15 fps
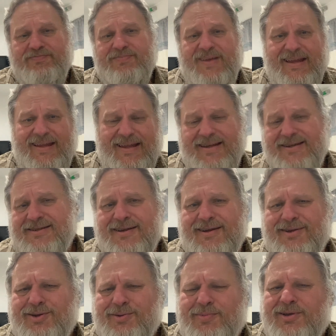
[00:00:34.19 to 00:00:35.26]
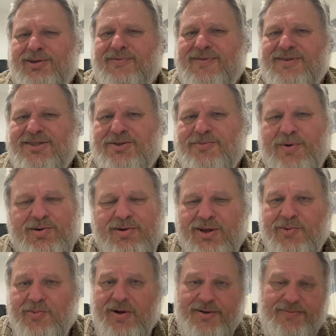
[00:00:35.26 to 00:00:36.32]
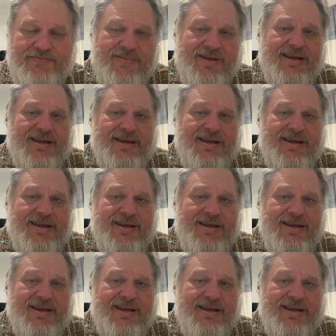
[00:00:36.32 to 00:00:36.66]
It is a little bit of a smoky one,